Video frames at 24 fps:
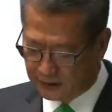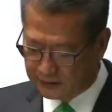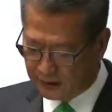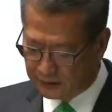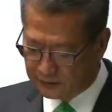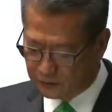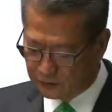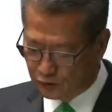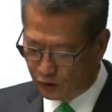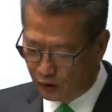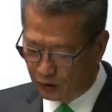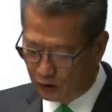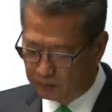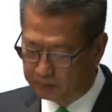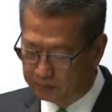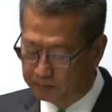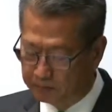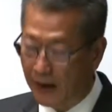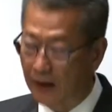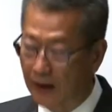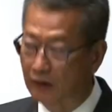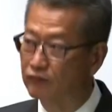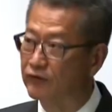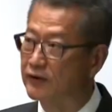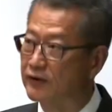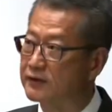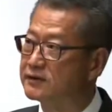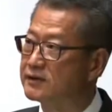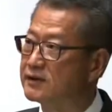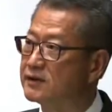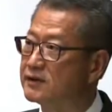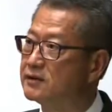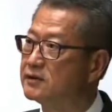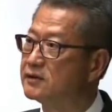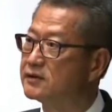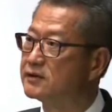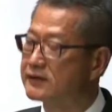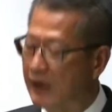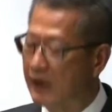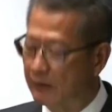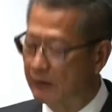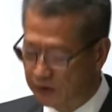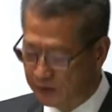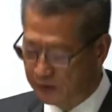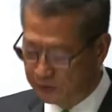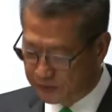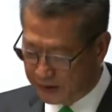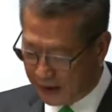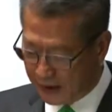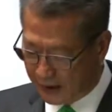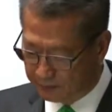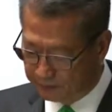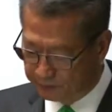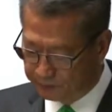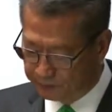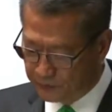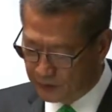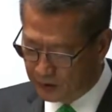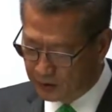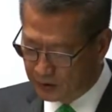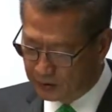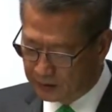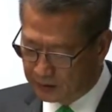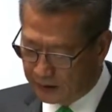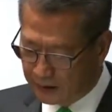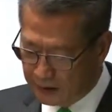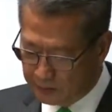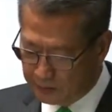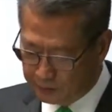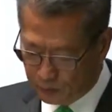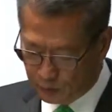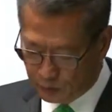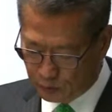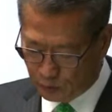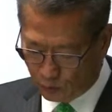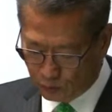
I forecast that Hong Kong's economy will grow by an average of